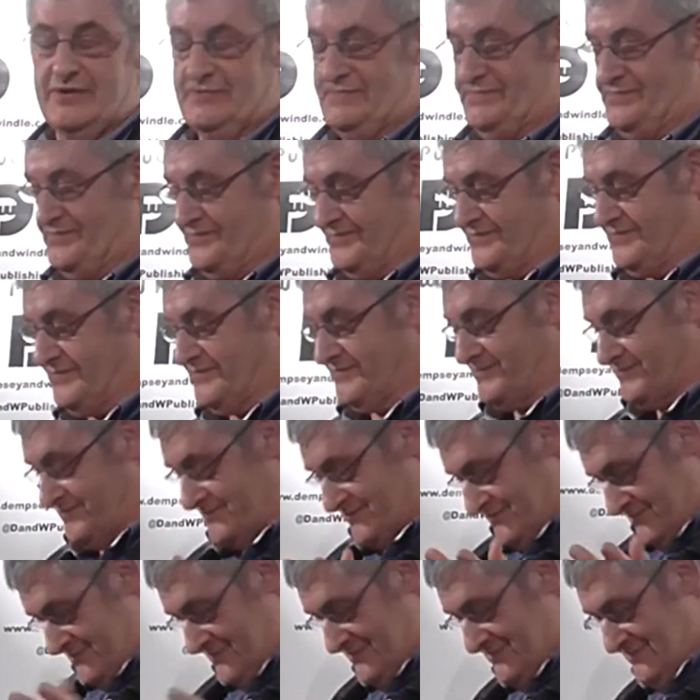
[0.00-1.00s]
and
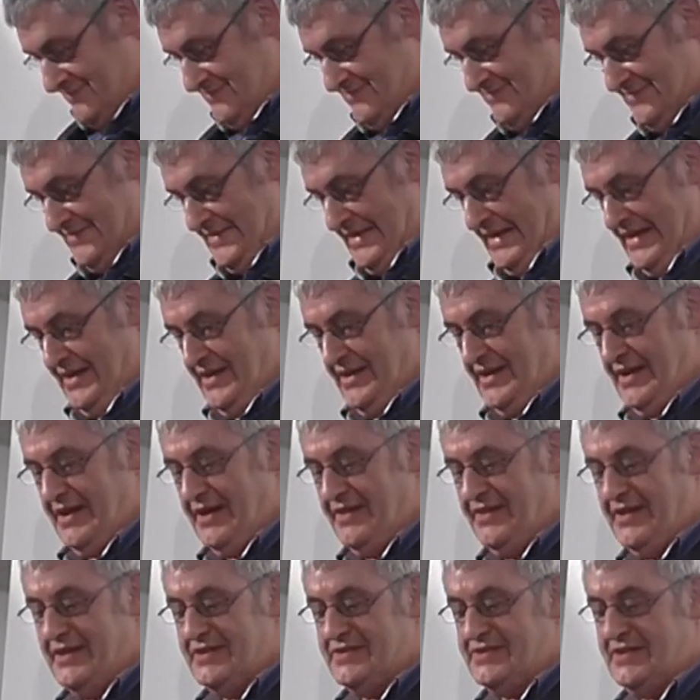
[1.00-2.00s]

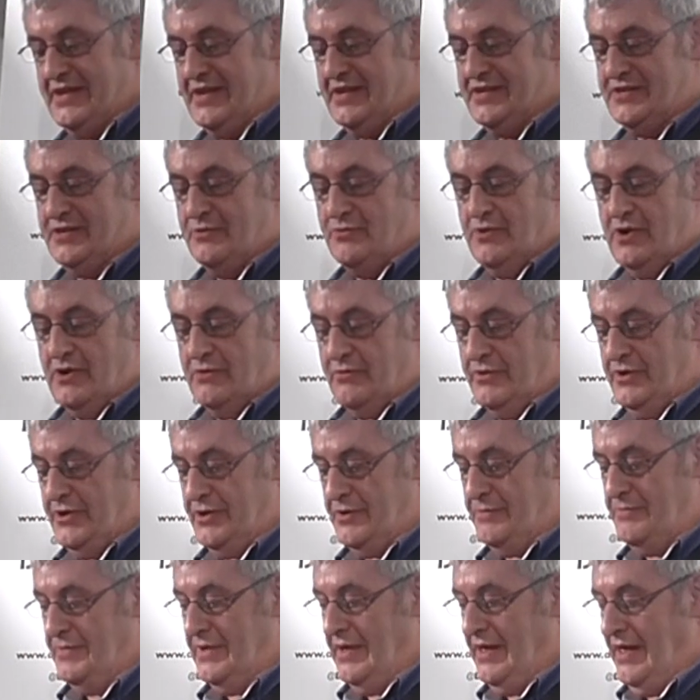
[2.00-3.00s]
they said it's the wrong
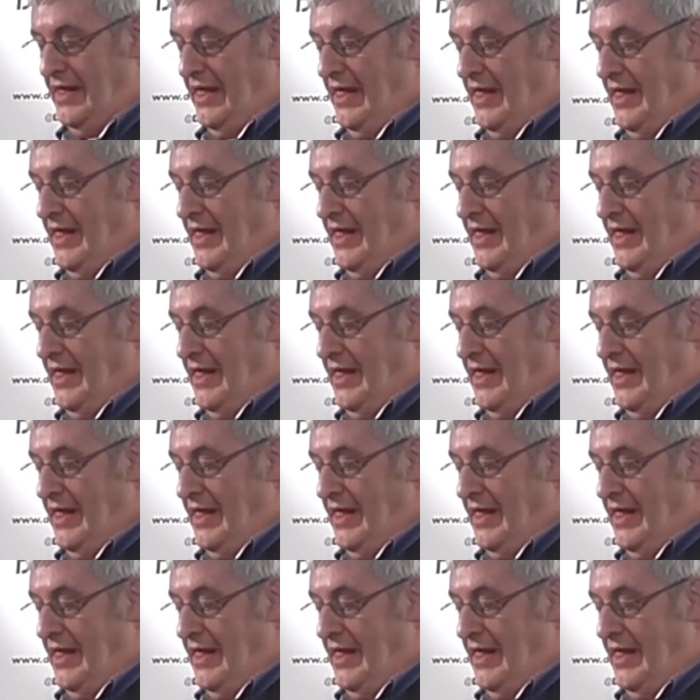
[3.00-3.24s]
room.